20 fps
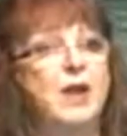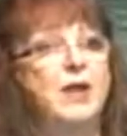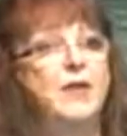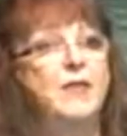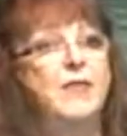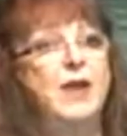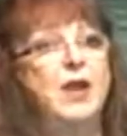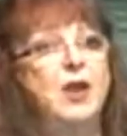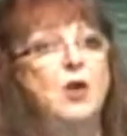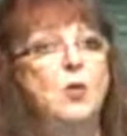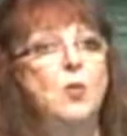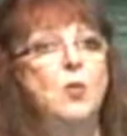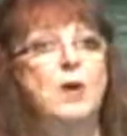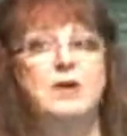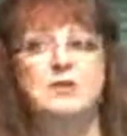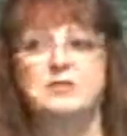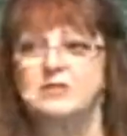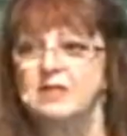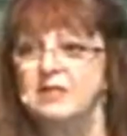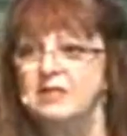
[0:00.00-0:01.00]
there
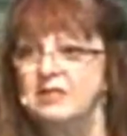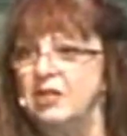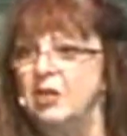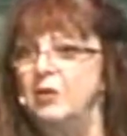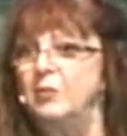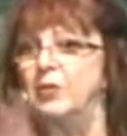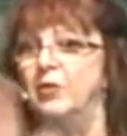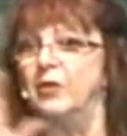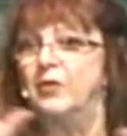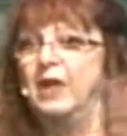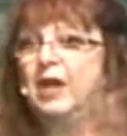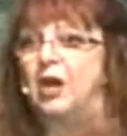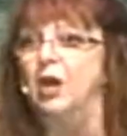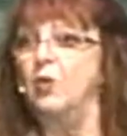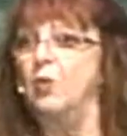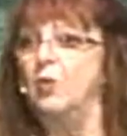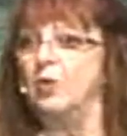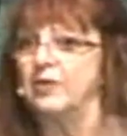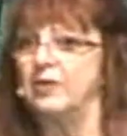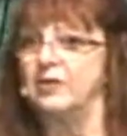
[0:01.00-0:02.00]
was the temple, there
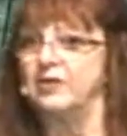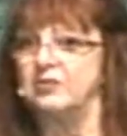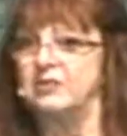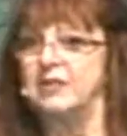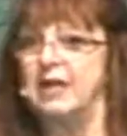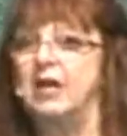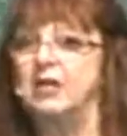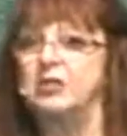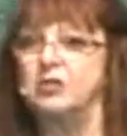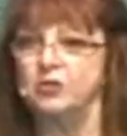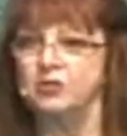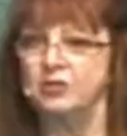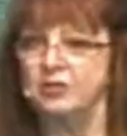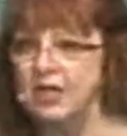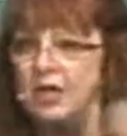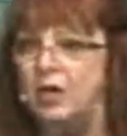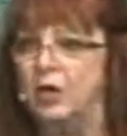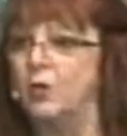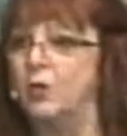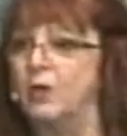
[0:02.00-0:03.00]
were the statues,
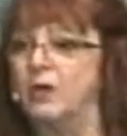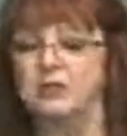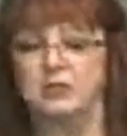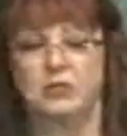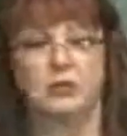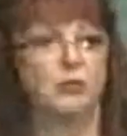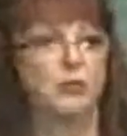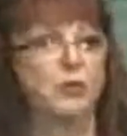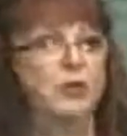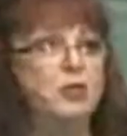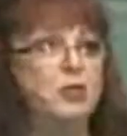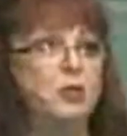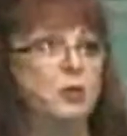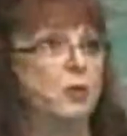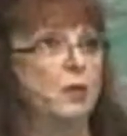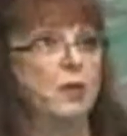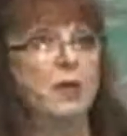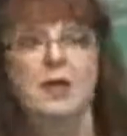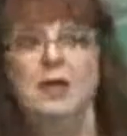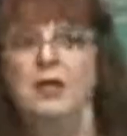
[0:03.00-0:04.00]
there was the
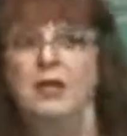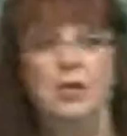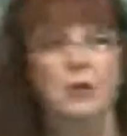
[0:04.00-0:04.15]
ritual. It